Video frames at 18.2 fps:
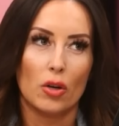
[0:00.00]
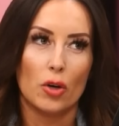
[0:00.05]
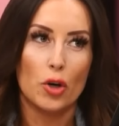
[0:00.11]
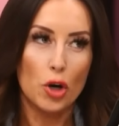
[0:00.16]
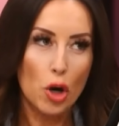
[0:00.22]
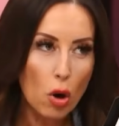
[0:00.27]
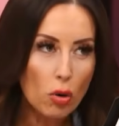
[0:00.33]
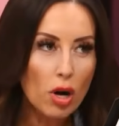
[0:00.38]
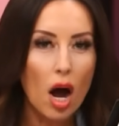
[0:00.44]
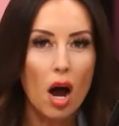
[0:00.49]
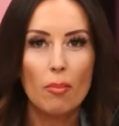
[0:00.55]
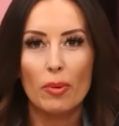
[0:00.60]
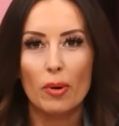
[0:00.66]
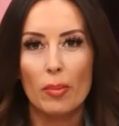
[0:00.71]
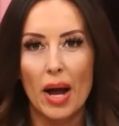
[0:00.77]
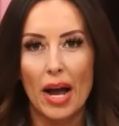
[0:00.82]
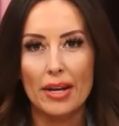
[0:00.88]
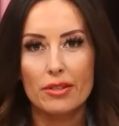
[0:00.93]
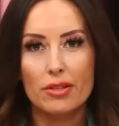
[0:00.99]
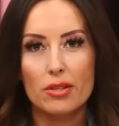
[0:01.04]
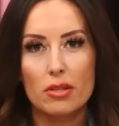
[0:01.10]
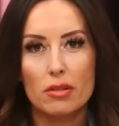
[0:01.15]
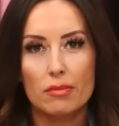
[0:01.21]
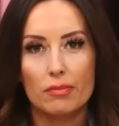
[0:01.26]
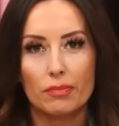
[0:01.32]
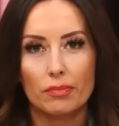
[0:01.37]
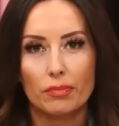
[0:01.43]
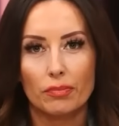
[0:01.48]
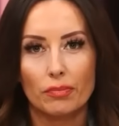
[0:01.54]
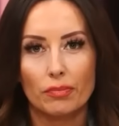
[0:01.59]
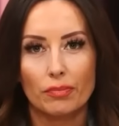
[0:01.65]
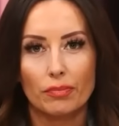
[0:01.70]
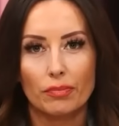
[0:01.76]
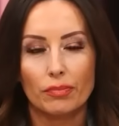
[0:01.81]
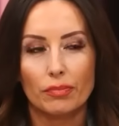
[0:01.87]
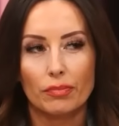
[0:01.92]
No compromise
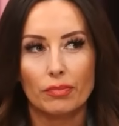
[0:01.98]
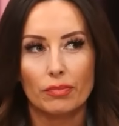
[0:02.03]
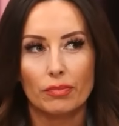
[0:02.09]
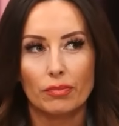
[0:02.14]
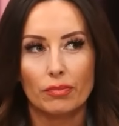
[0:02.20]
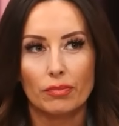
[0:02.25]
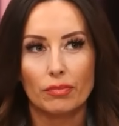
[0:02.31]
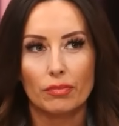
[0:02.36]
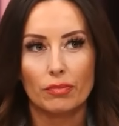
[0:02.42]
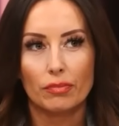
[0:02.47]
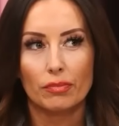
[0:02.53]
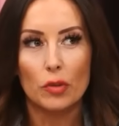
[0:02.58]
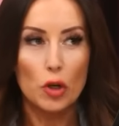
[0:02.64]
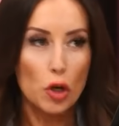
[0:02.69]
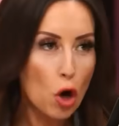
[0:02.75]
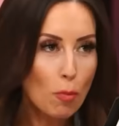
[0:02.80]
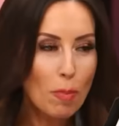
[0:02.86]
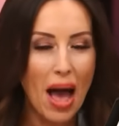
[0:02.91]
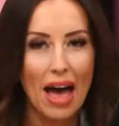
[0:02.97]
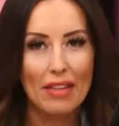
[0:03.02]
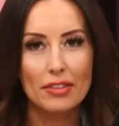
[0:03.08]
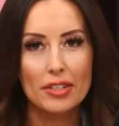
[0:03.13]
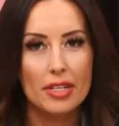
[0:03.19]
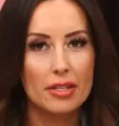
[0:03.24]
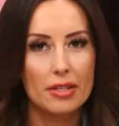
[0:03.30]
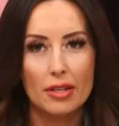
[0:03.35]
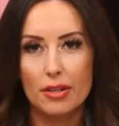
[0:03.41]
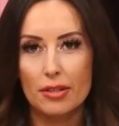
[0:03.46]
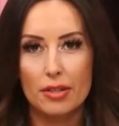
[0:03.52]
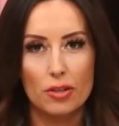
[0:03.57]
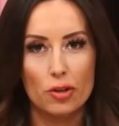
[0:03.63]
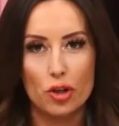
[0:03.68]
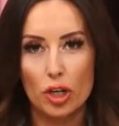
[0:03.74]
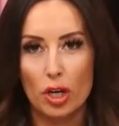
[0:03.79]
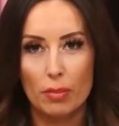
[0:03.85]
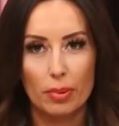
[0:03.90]
no path to
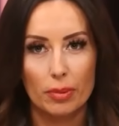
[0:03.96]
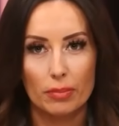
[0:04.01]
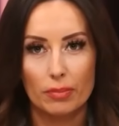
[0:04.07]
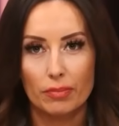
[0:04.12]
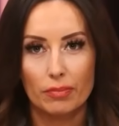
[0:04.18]
citizenship,